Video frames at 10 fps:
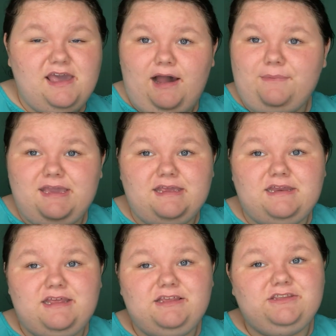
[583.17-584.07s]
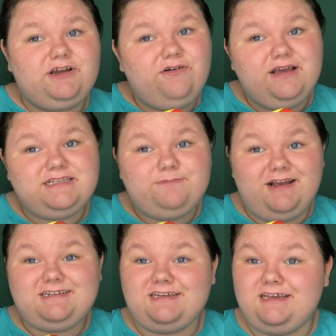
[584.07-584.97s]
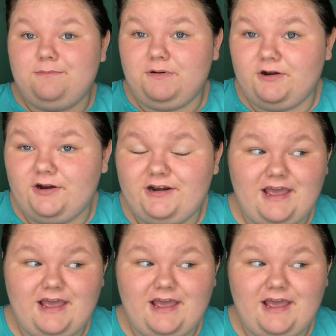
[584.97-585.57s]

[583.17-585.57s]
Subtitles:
I mean, don't expect to get a bird